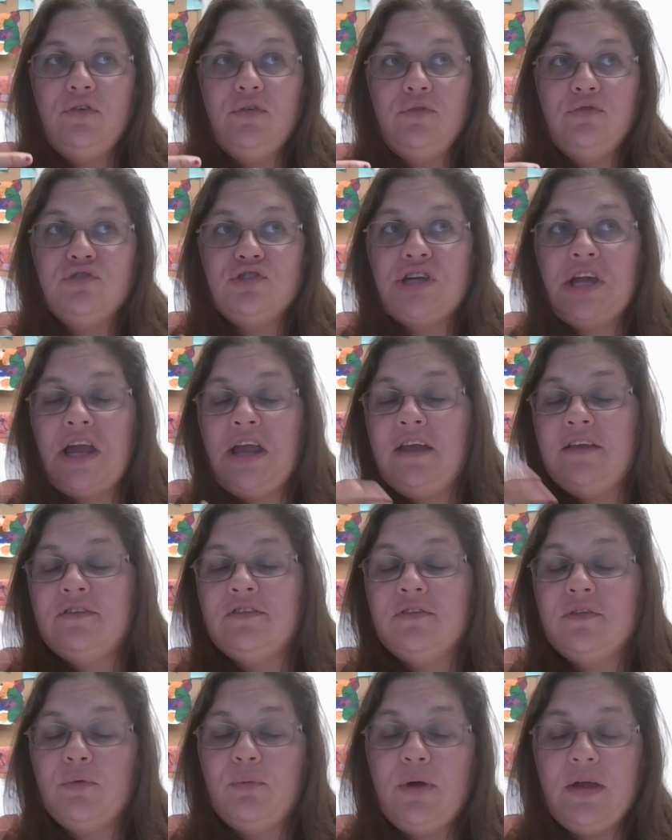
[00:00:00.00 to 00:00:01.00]
to
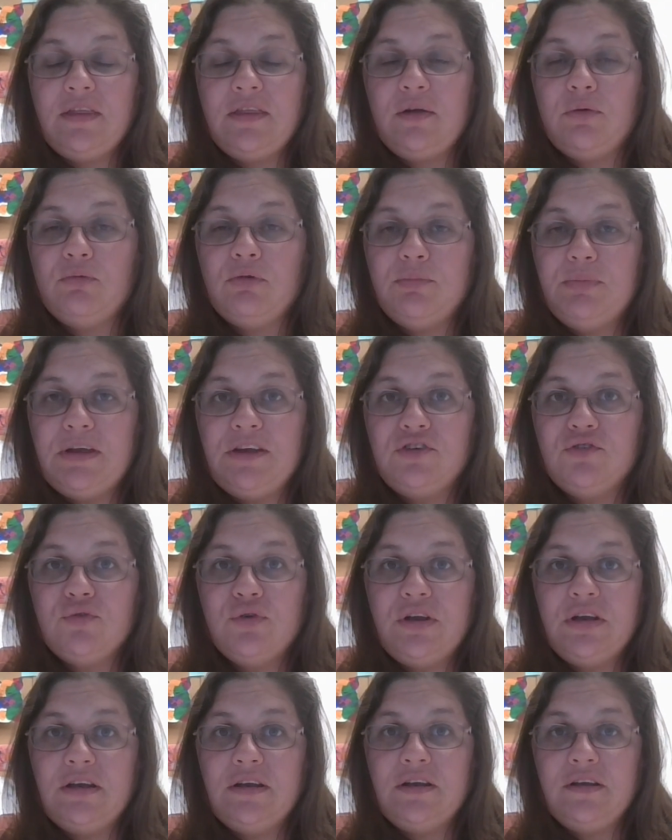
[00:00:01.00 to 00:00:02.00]
change the way they were being
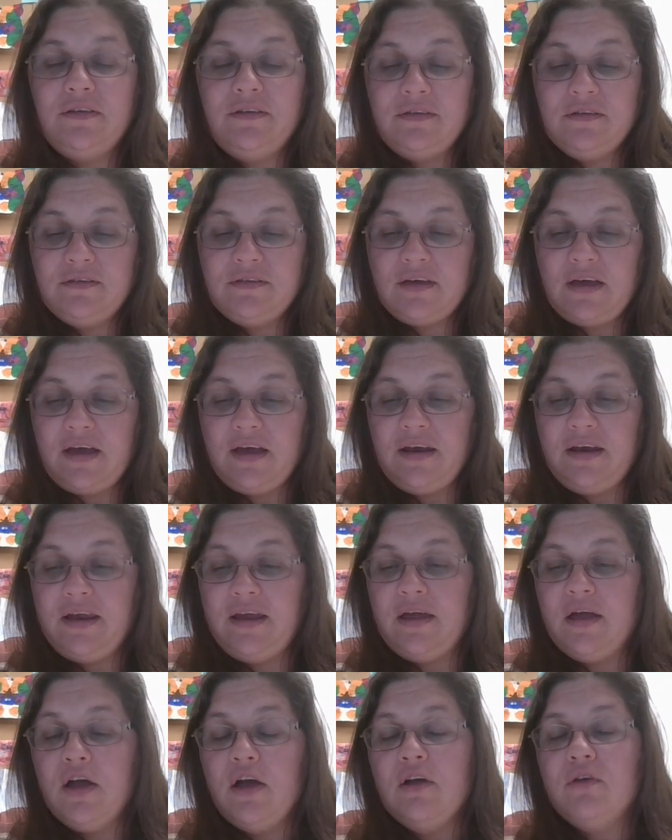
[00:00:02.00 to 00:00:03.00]
treated in
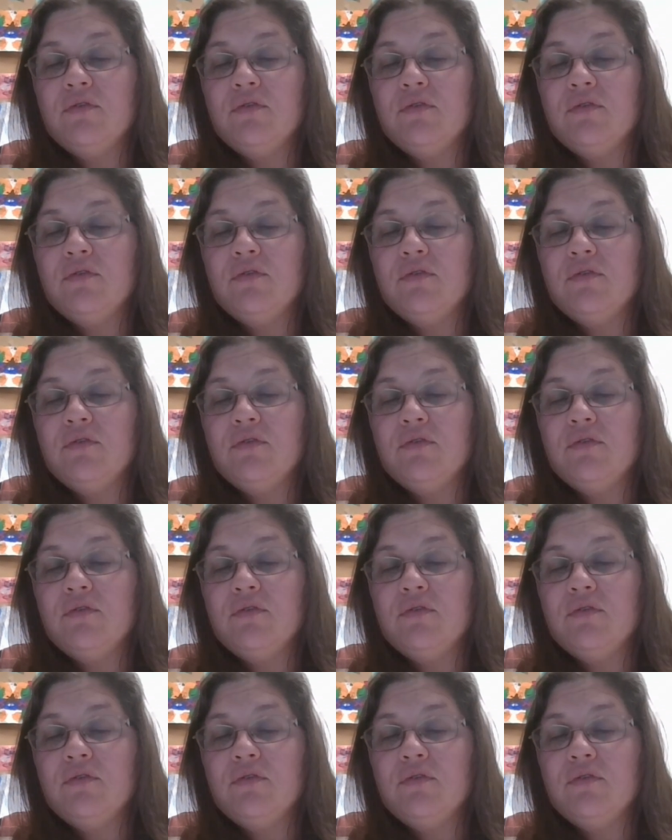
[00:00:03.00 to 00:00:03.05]
society